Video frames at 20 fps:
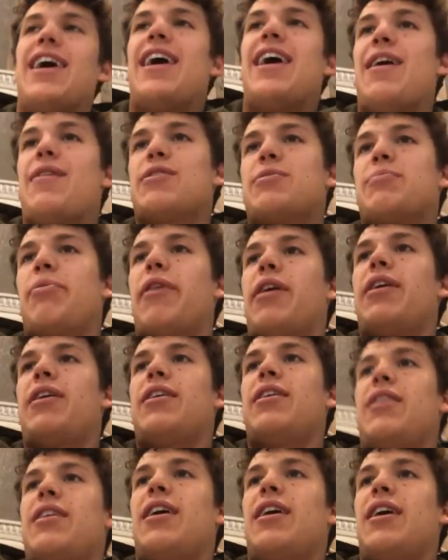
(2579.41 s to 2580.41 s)
I was
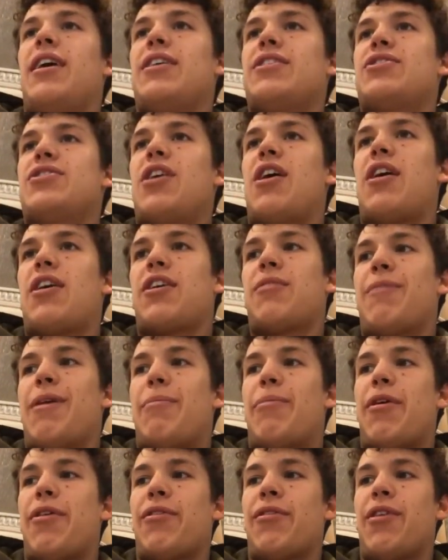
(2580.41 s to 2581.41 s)
playing uh, soccer in my
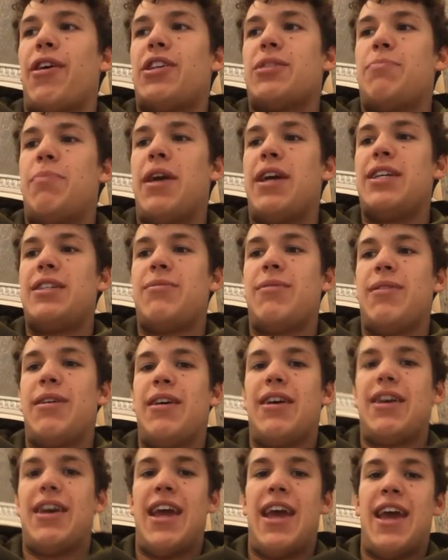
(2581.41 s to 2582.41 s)
brother-in-law's
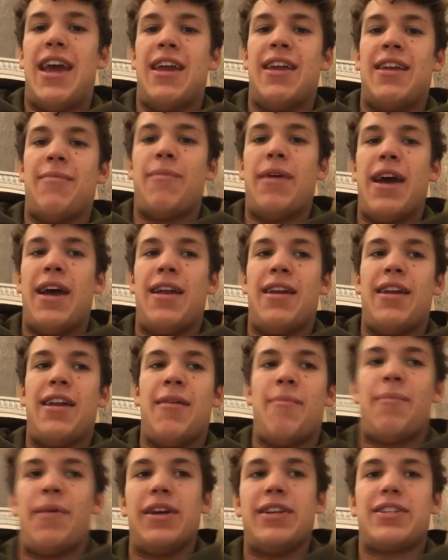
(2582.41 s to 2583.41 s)
basement and ended
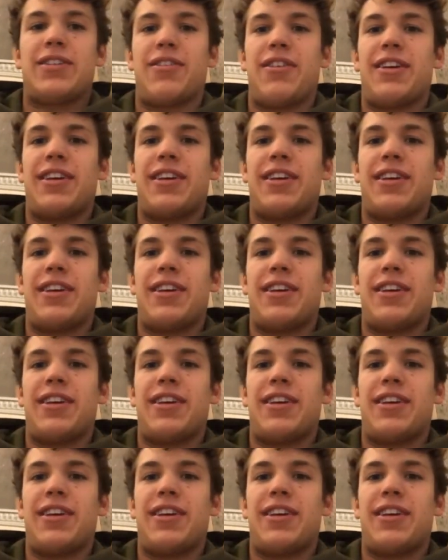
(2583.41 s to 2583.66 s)
up basically